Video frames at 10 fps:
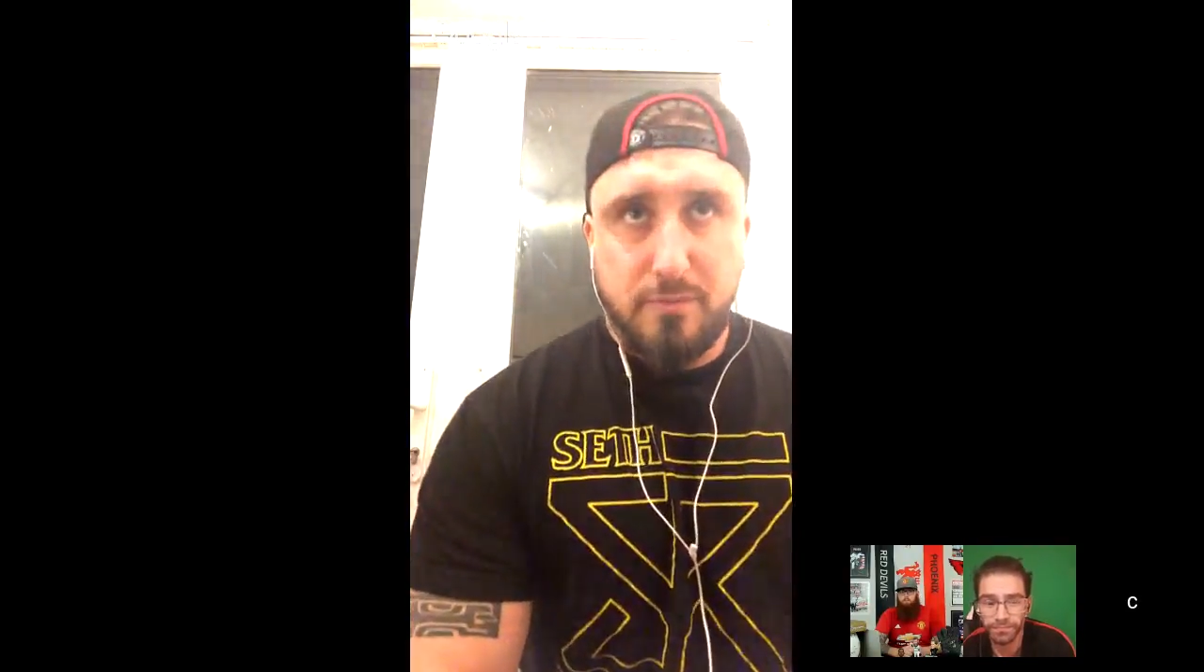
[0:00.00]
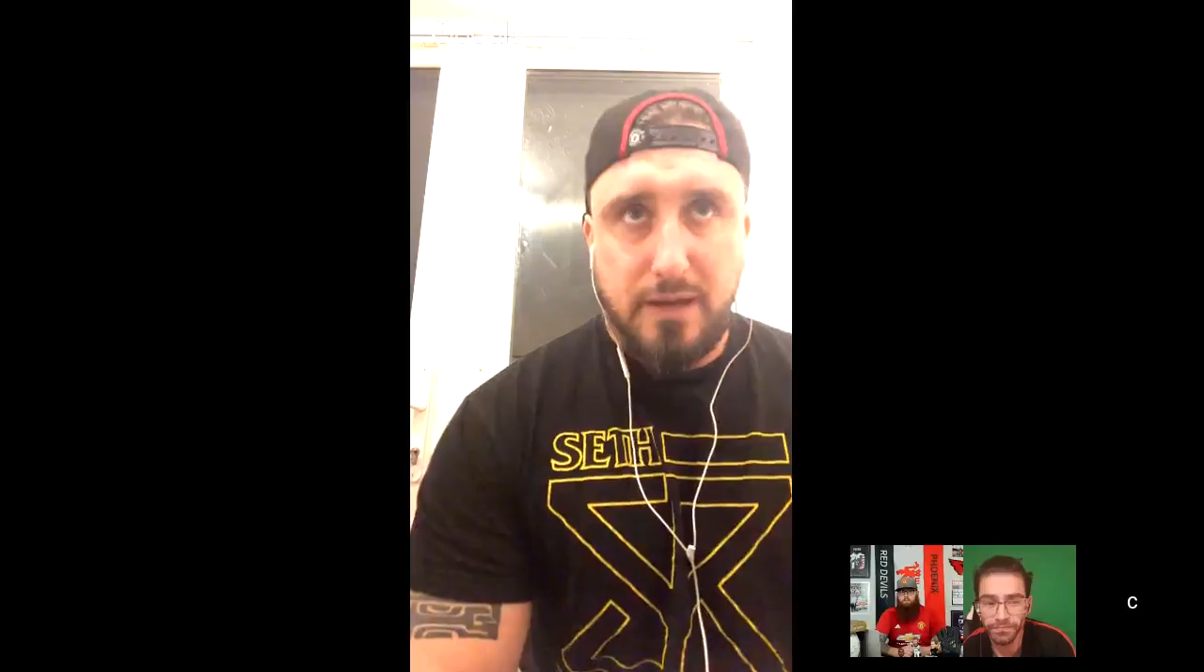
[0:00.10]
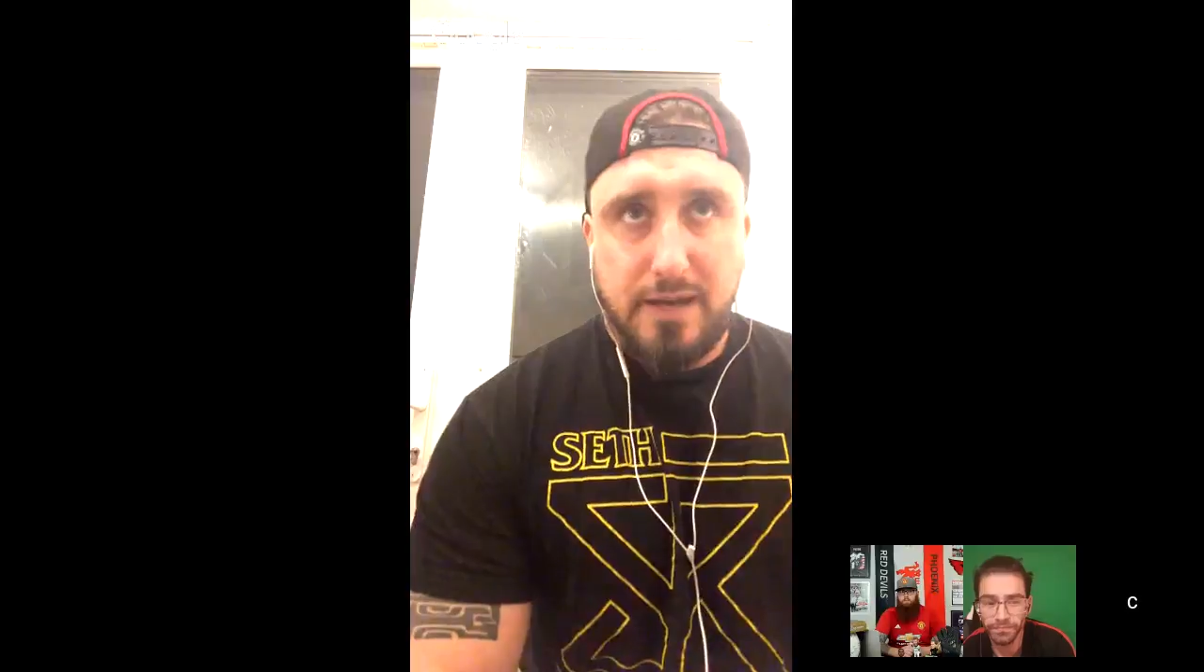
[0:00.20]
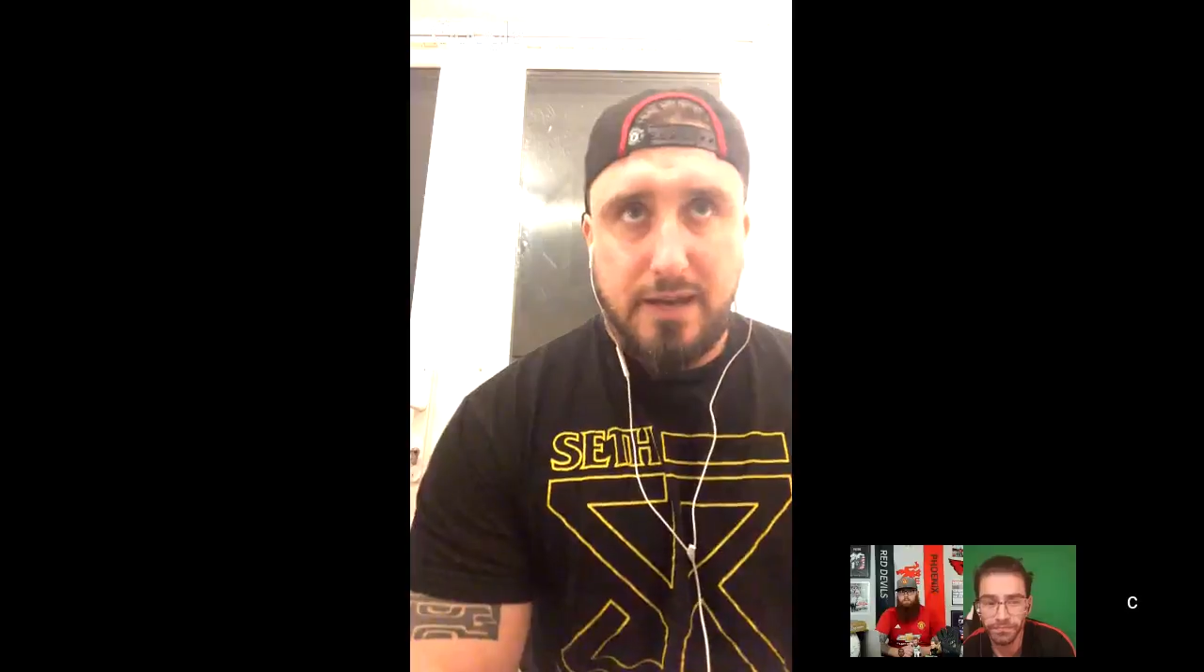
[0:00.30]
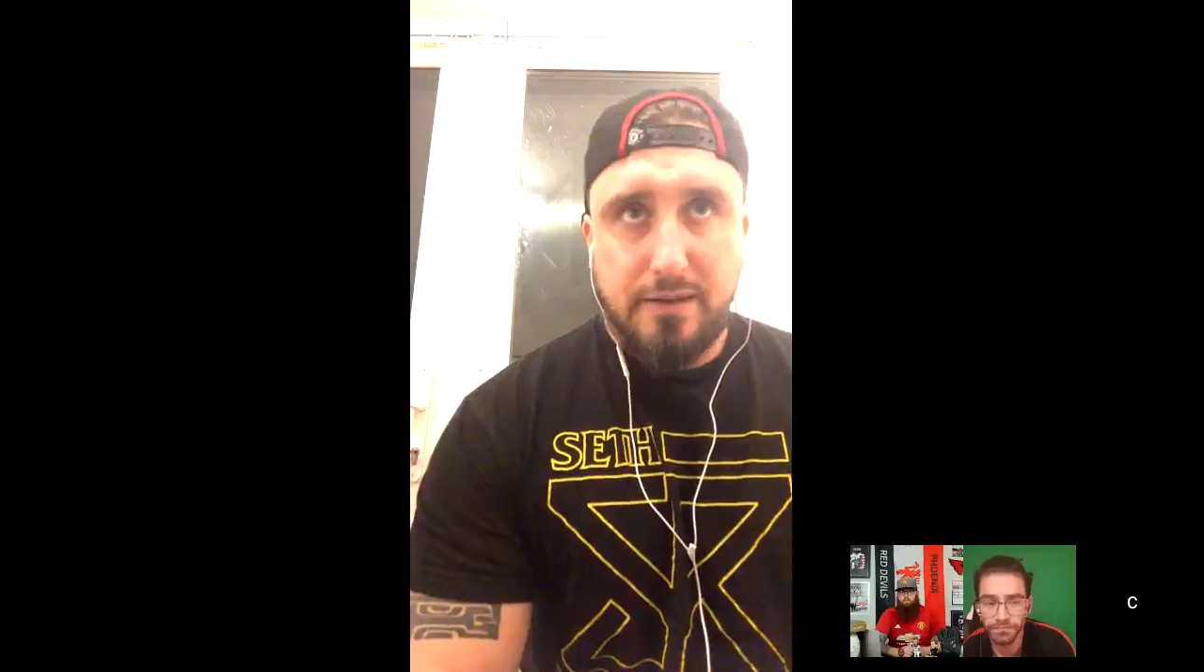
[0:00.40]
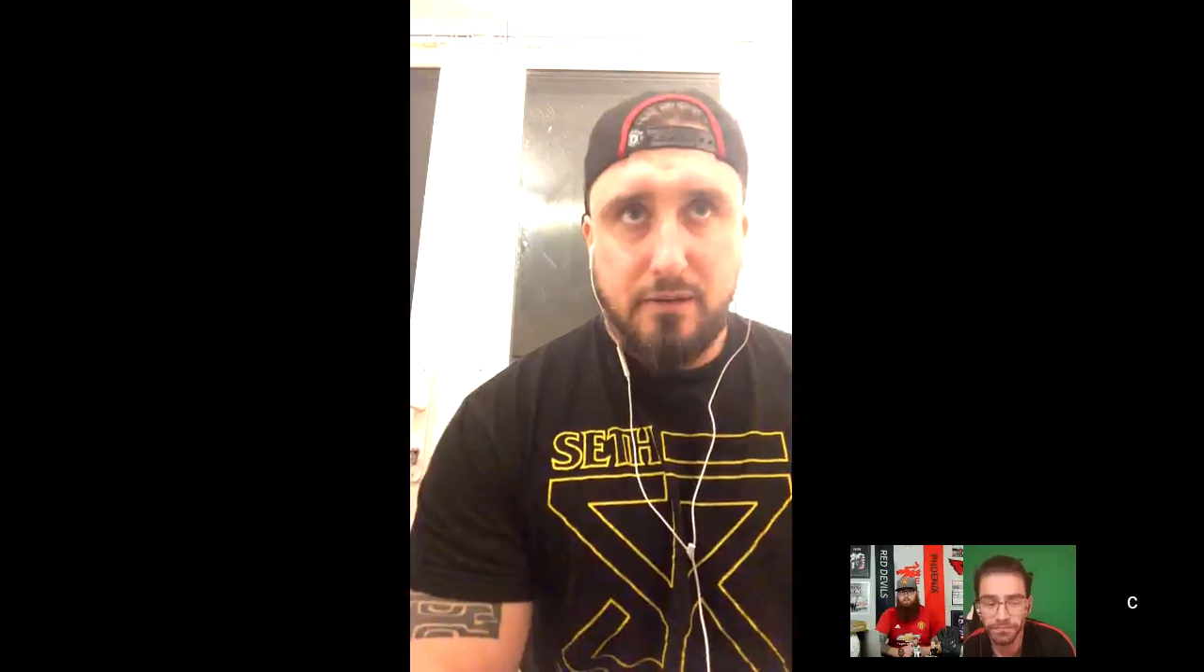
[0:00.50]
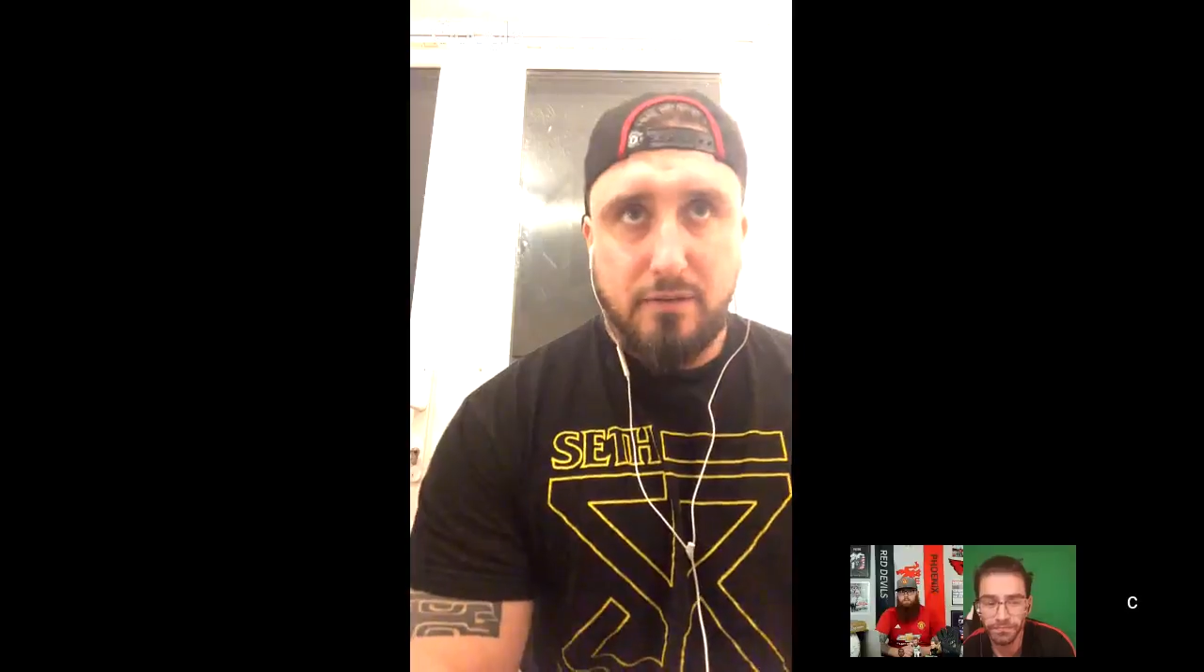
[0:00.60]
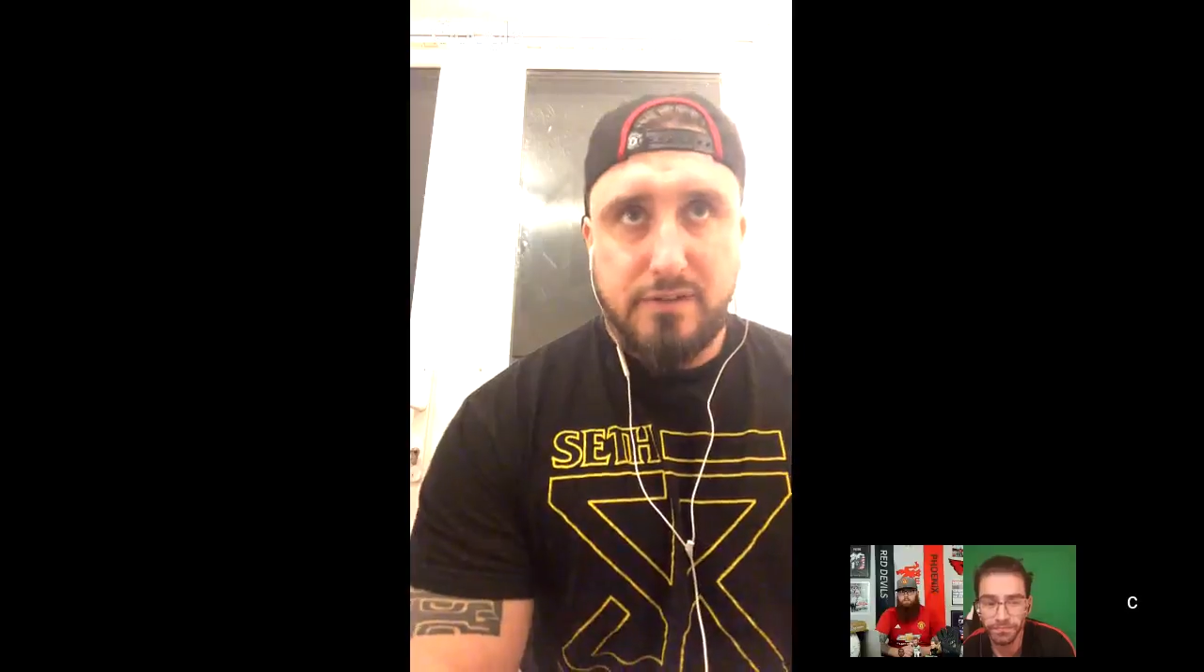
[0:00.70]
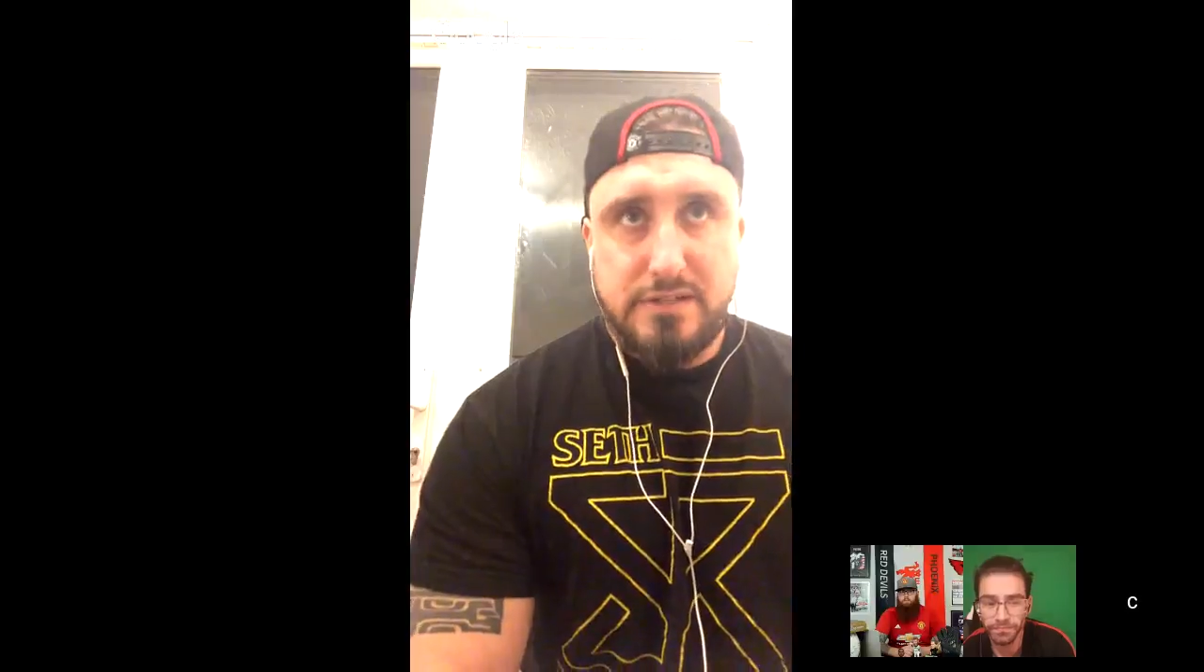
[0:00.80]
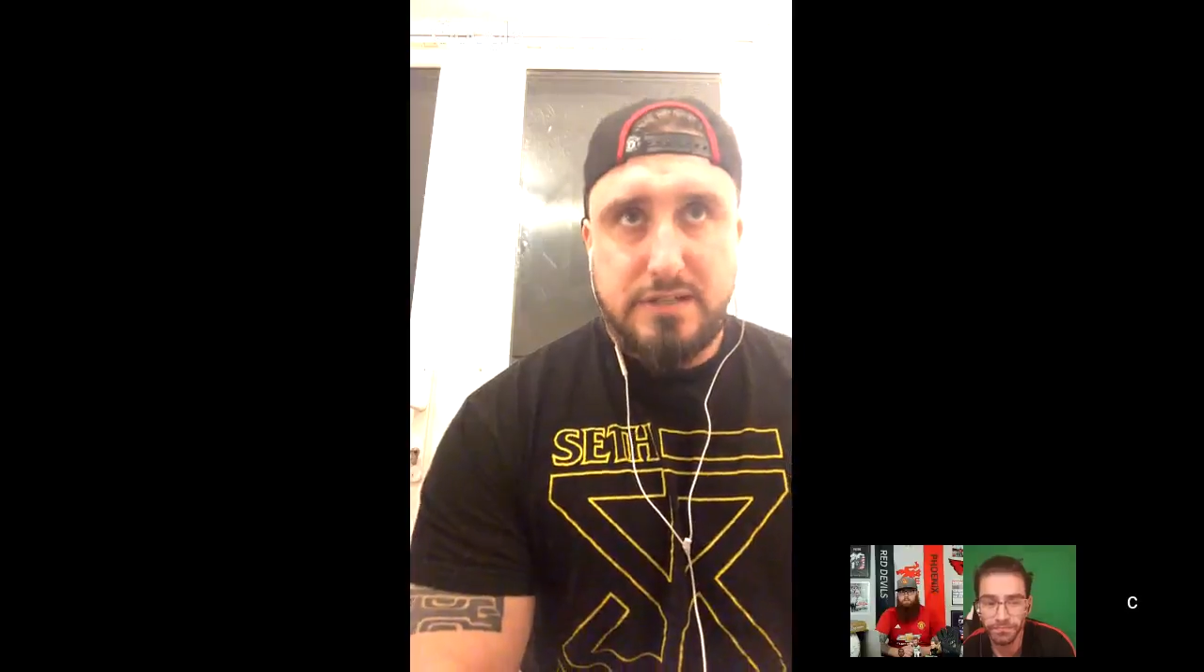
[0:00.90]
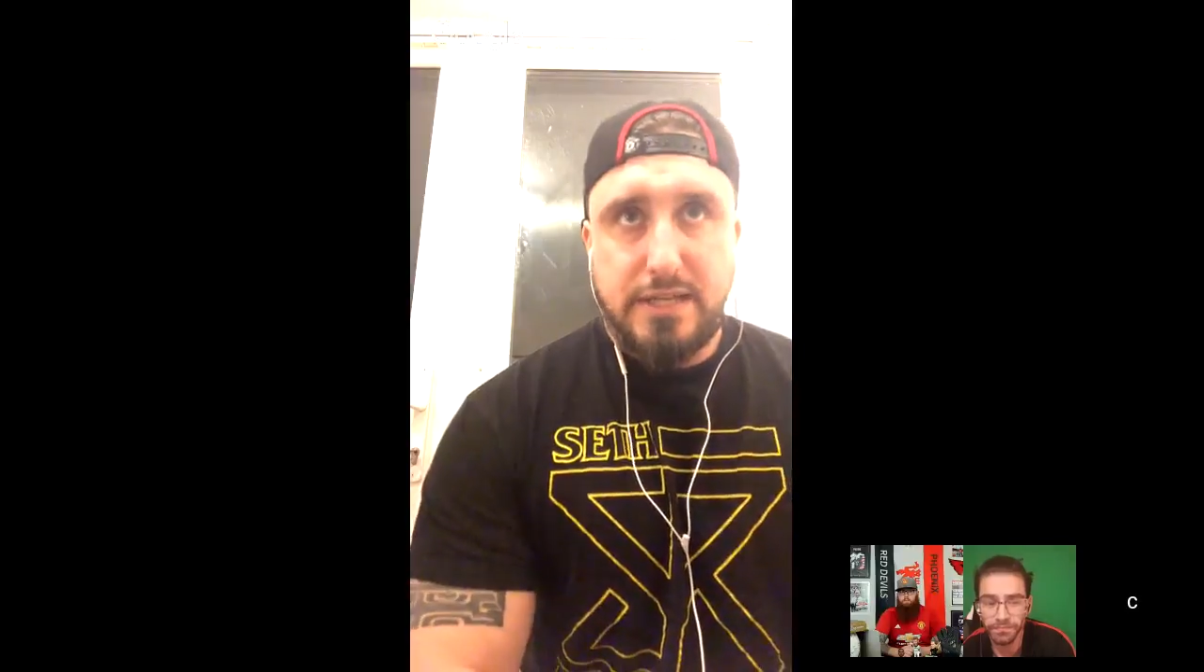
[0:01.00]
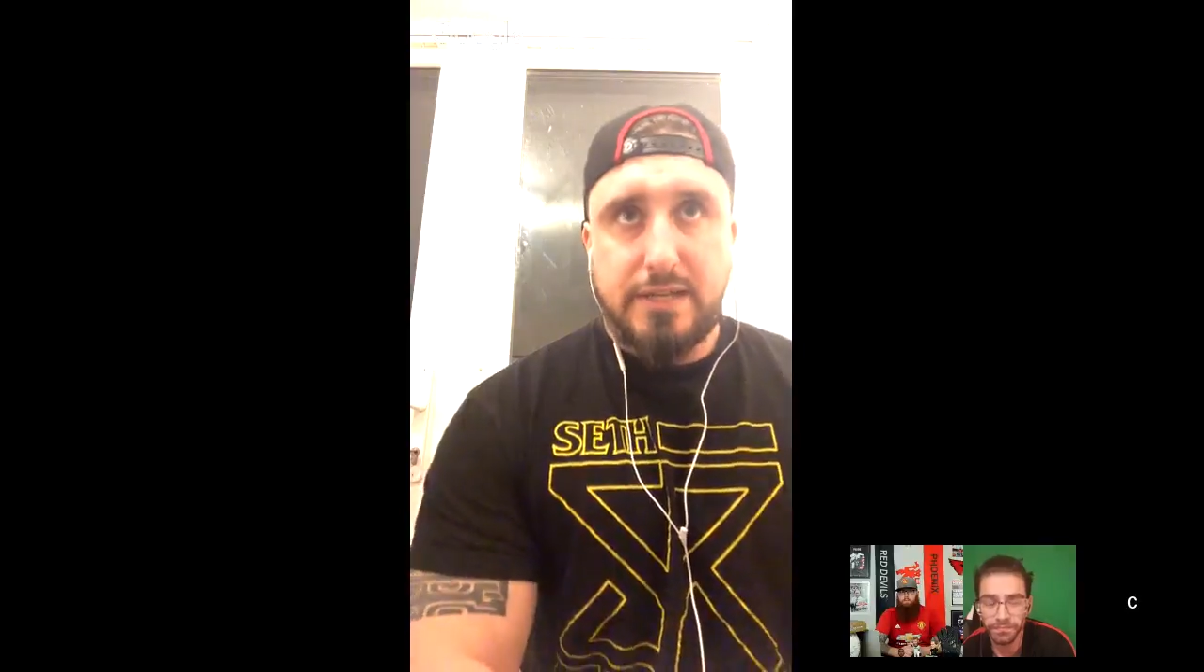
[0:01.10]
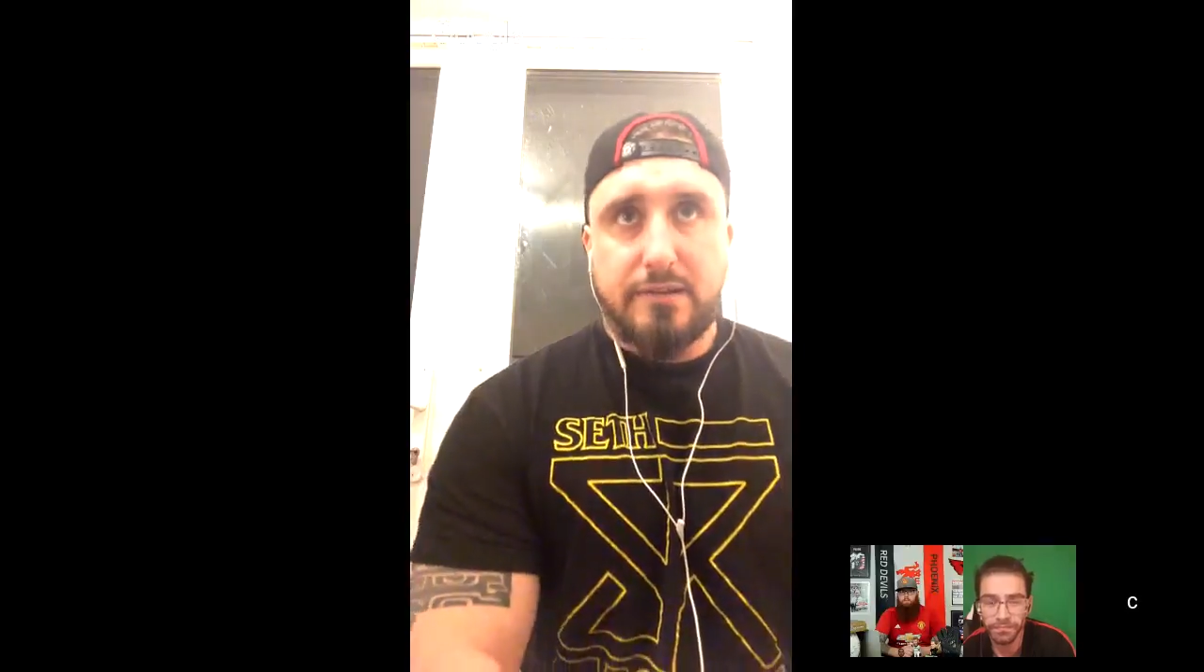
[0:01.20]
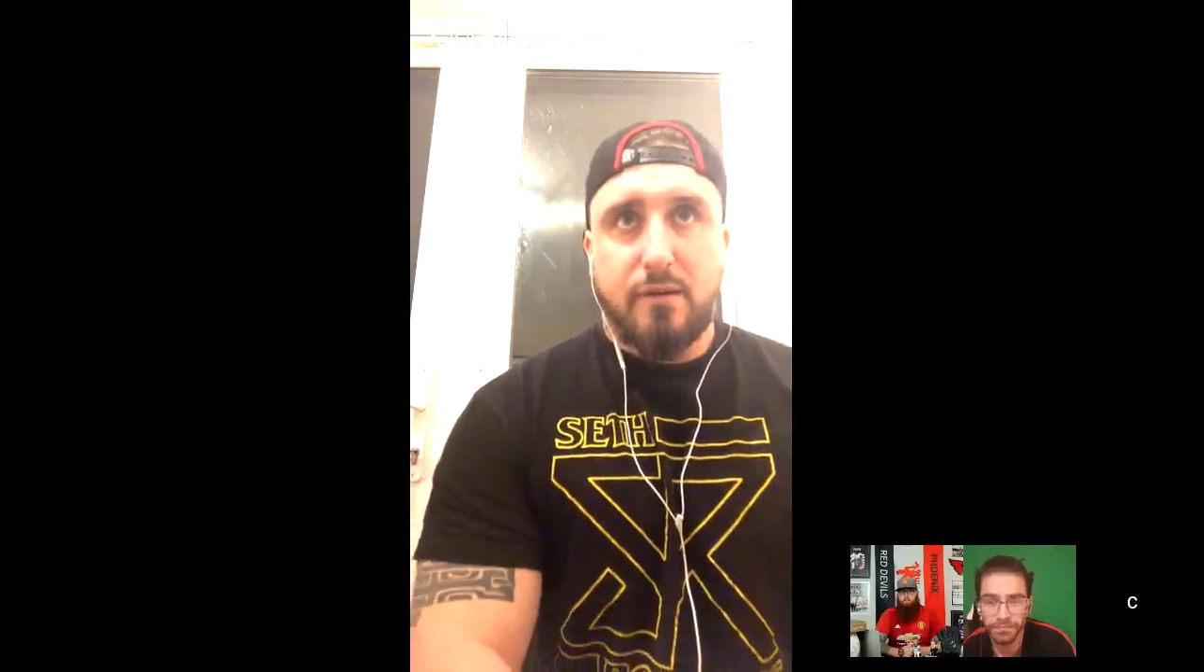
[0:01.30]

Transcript: and then obviously